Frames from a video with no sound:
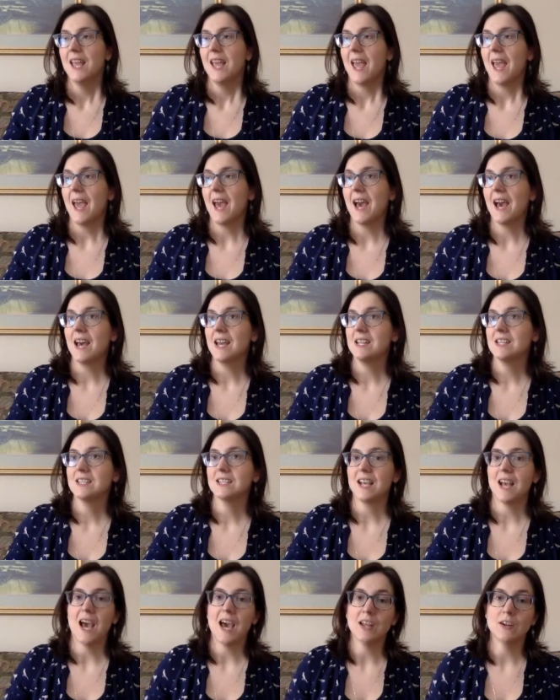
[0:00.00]
And
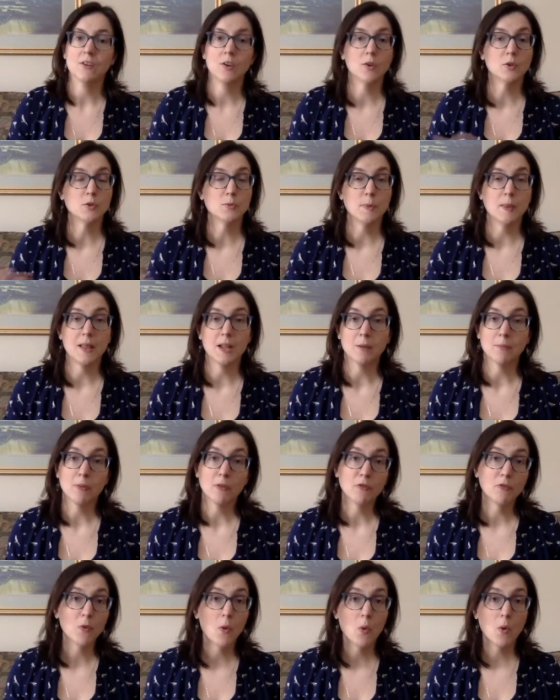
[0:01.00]
I don't know who's been there
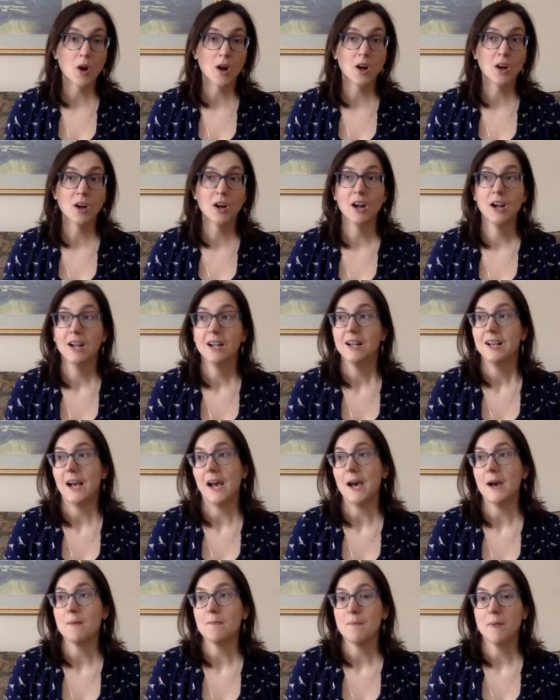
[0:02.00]
before.
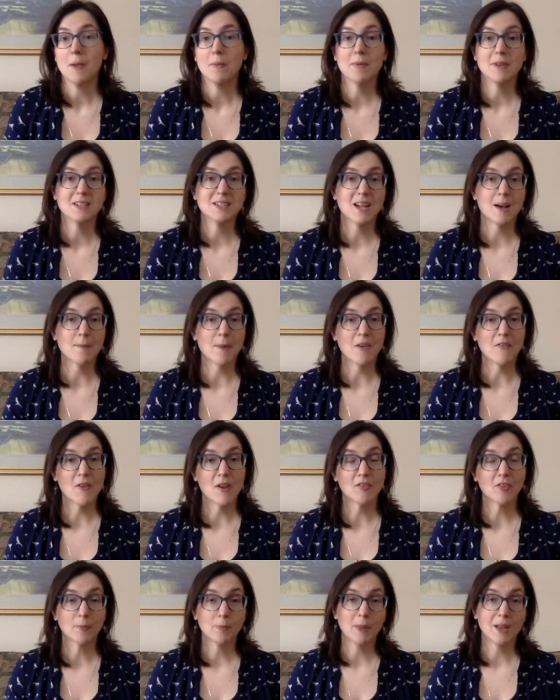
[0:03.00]
Um, maybe it's not my
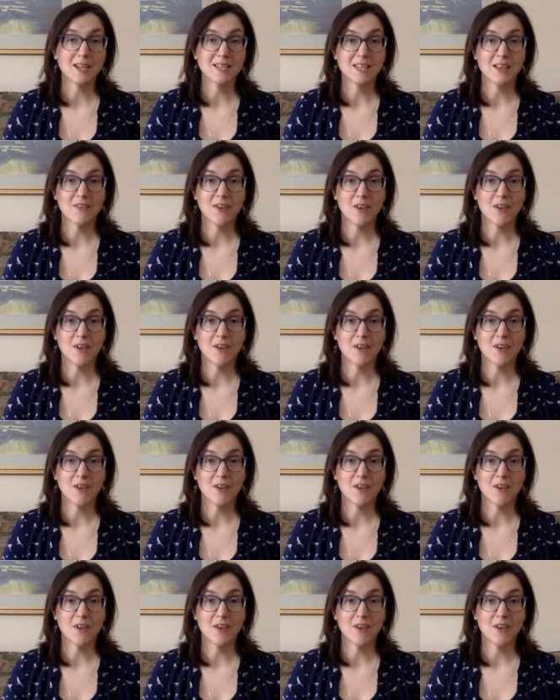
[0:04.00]
favorite place I've